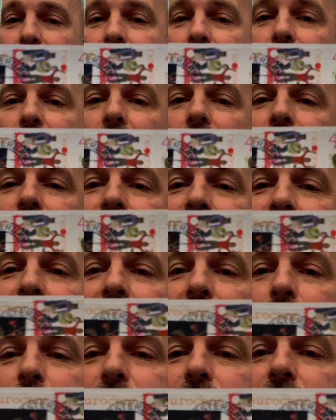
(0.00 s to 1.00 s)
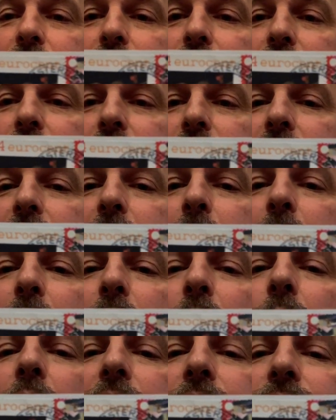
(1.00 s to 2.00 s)
Here are the stamps. Put
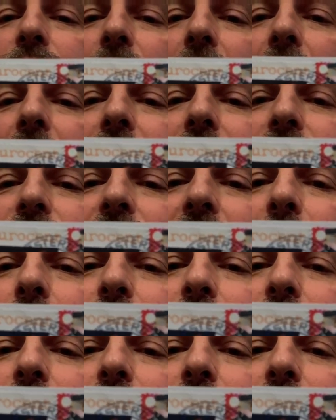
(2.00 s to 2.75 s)
quite a variety of stamps